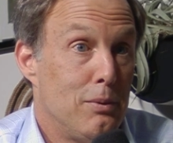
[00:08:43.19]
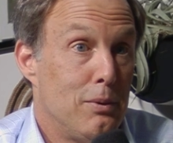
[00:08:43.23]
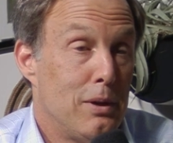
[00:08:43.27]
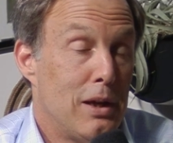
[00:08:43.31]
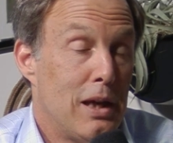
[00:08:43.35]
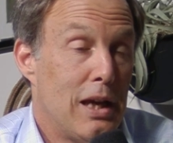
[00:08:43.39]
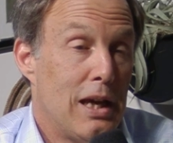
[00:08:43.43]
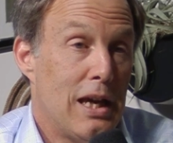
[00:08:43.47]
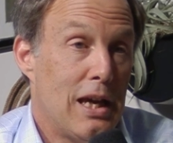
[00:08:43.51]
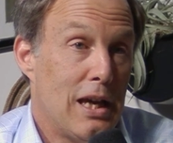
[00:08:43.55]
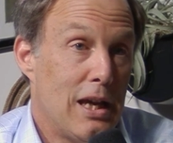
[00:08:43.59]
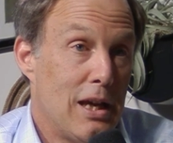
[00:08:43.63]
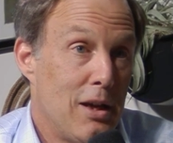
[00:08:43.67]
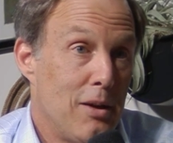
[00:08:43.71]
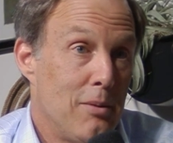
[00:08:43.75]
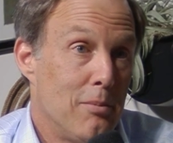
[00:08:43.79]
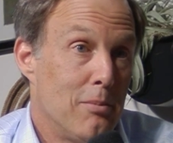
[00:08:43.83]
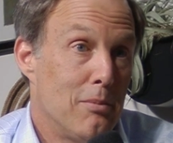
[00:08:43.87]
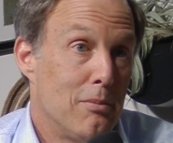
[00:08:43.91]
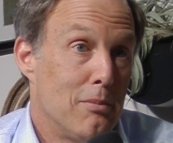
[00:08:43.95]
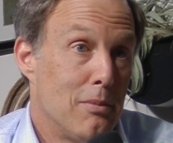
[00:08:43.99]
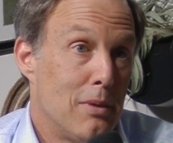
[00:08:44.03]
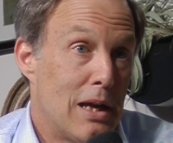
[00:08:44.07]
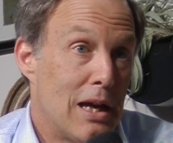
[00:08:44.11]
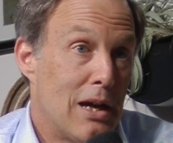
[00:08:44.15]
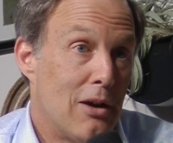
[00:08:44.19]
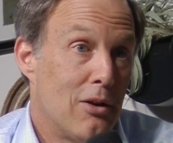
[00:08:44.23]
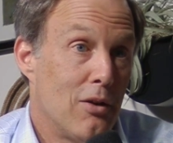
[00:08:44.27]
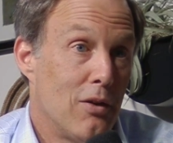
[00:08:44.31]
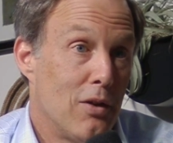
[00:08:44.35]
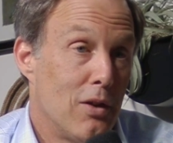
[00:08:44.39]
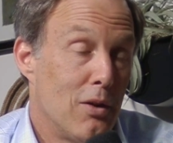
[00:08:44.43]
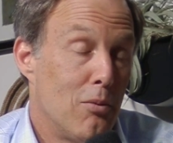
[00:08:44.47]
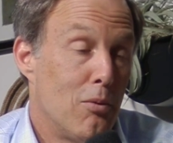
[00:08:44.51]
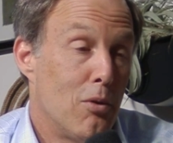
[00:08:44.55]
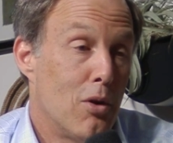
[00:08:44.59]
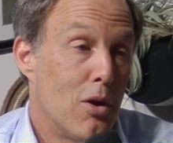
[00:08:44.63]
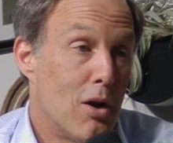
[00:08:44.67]
came out on
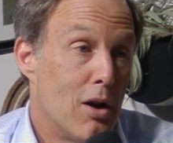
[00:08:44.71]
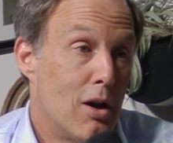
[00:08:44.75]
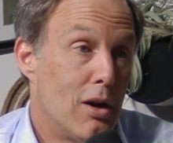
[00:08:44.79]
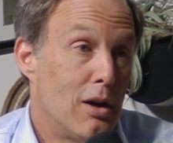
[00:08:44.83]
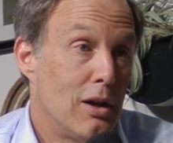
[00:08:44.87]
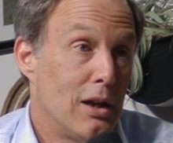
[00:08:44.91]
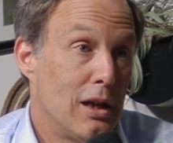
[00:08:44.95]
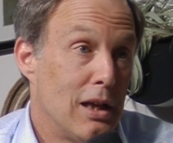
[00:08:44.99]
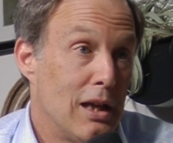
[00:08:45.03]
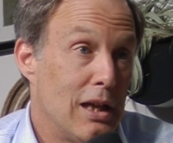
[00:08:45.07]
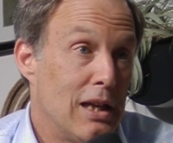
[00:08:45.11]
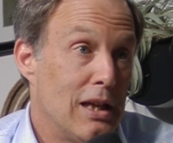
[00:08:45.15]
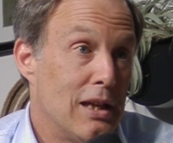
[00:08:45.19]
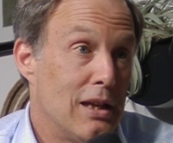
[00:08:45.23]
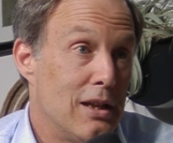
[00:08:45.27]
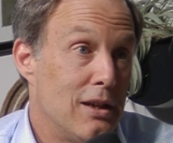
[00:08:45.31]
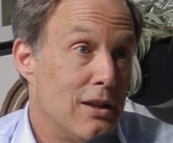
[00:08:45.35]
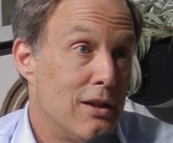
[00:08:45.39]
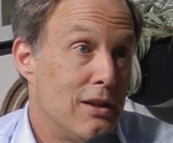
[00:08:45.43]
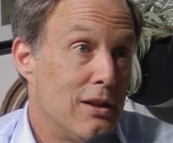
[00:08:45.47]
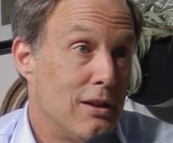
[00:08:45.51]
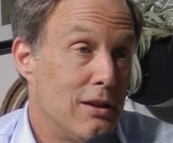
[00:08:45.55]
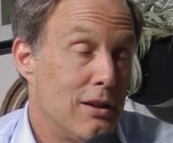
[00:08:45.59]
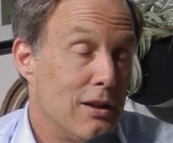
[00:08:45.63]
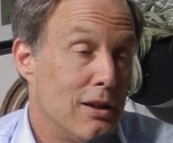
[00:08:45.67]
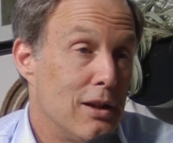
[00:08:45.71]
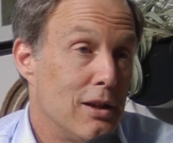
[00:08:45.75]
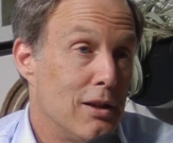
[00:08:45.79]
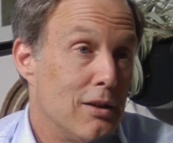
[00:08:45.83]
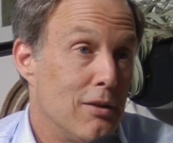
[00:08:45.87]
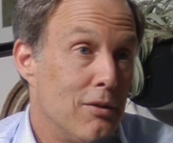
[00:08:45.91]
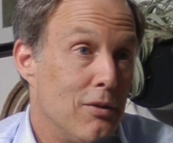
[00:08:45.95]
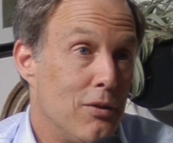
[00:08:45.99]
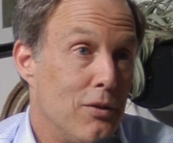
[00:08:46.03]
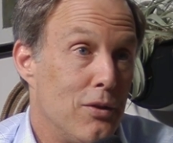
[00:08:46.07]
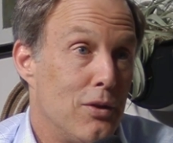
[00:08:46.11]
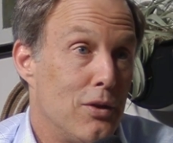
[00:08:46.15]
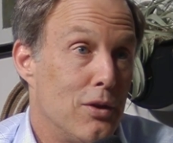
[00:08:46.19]
the wrong end
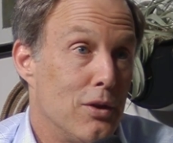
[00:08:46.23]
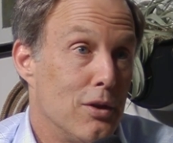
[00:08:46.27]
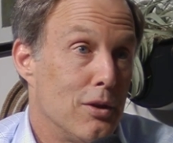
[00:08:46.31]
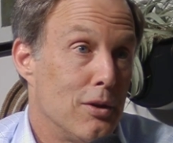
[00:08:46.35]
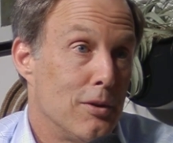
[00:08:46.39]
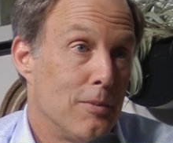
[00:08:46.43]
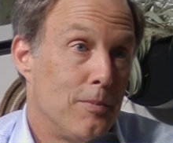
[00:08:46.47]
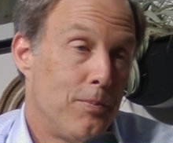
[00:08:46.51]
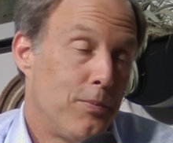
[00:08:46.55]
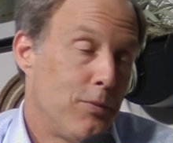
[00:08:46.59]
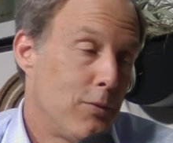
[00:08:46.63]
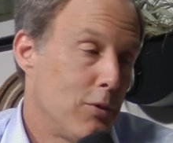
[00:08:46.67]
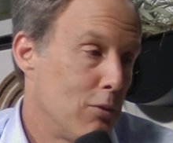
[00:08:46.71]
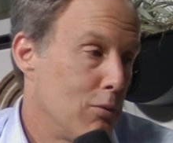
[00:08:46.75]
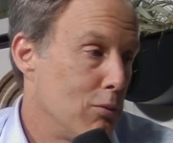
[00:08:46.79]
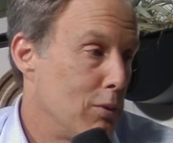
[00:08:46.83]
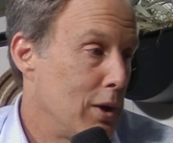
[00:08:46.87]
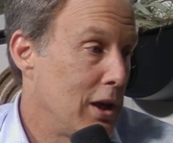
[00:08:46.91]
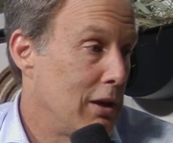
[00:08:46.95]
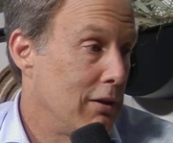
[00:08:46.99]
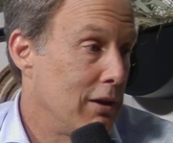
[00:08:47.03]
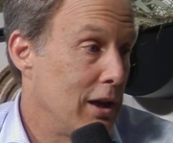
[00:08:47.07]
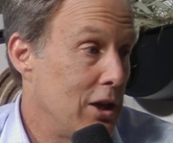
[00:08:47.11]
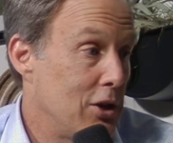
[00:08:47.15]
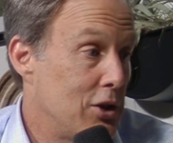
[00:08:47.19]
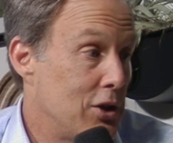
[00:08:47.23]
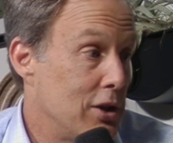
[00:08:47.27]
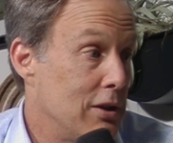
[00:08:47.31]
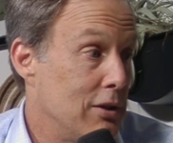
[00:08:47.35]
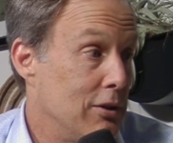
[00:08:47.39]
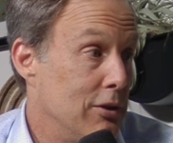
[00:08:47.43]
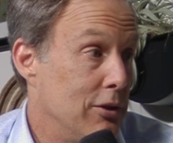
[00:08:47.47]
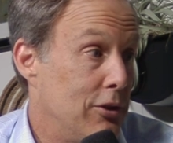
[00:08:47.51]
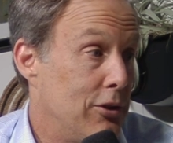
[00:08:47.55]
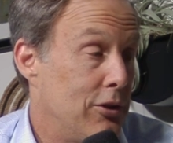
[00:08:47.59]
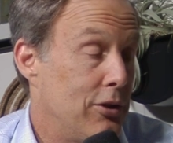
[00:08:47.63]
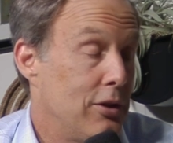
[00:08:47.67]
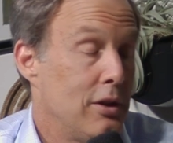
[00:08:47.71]
of the
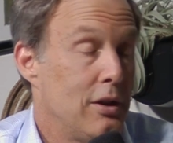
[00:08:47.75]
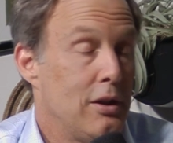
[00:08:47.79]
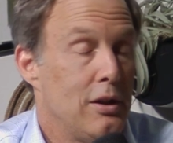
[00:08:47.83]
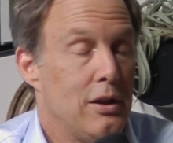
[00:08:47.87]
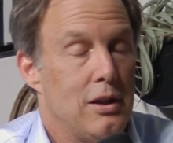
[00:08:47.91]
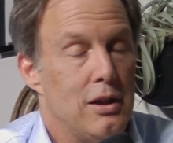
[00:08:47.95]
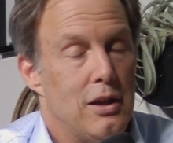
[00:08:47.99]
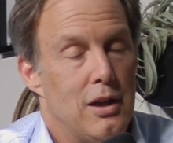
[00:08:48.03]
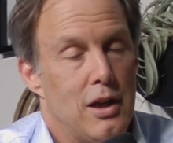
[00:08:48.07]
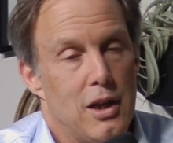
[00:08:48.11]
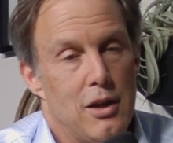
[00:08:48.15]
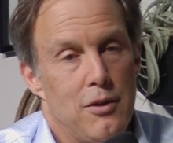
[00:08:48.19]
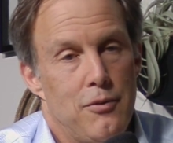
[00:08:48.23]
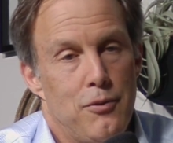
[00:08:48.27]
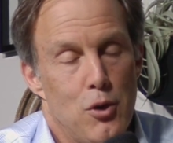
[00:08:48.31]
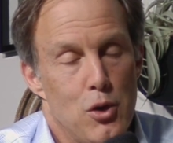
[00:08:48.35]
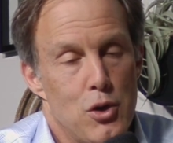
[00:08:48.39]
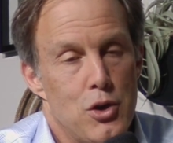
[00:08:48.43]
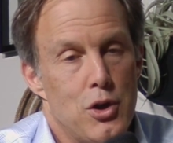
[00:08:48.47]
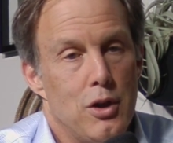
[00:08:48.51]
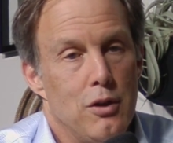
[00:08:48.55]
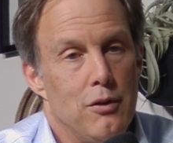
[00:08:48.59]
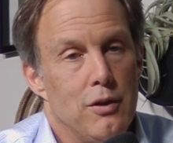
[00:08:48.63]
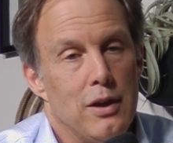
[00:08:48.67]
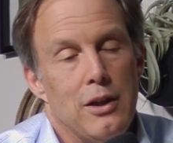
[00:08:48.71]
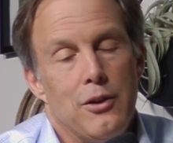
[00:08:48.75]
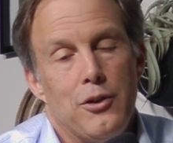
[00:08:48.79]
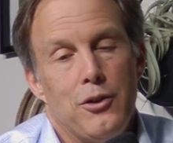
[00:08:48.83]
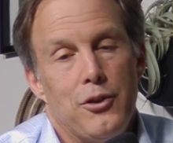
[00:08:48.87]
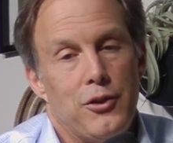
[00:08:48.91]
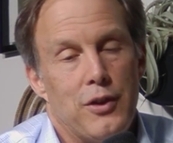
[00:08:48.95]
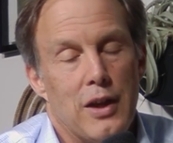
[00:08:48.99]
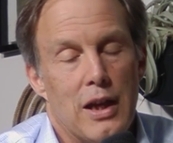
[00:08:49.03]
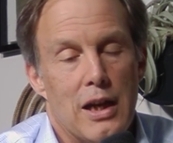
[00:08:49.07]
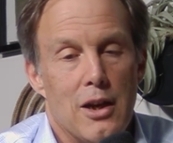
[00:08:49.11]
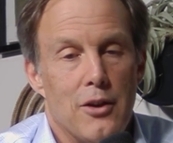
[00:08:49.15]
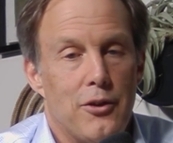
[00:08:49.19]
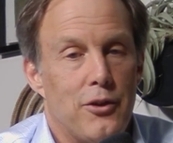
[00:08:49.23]
regulations, unfortunately,
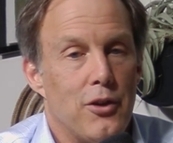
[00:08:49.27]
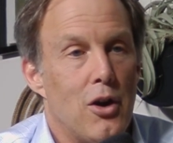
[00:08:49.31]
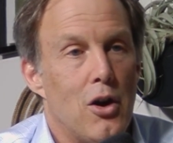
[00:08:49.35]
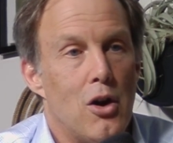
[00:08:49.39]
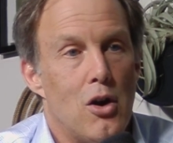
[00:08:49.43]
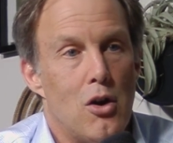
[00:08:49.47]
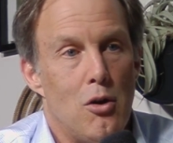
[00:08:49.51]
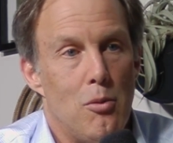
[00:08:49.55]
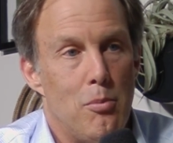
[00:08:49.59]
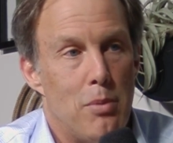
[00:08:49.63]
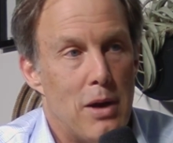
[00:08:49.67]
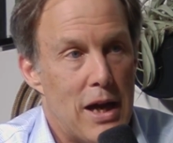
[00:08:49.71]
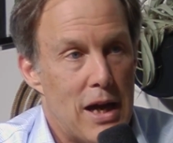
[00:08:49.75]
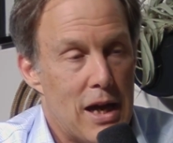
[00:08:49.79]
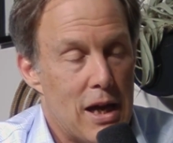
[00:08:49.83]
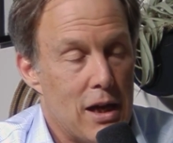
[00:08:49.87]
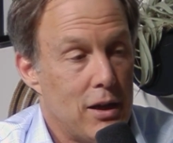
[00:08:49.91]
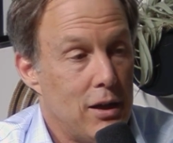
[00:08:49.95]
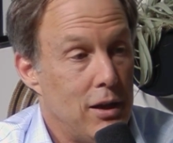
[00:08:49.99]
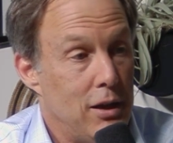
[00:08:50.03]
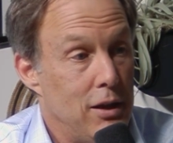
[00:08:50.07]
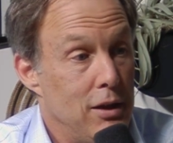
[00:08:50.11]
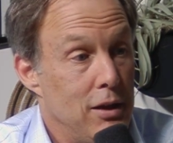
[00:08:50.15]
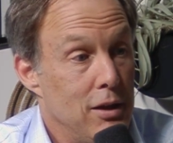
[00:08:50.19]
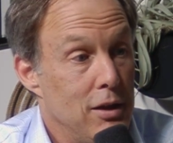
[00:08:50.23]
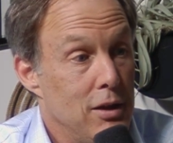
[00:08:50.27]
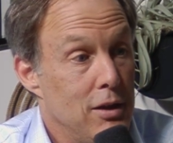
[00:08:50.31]
set us all back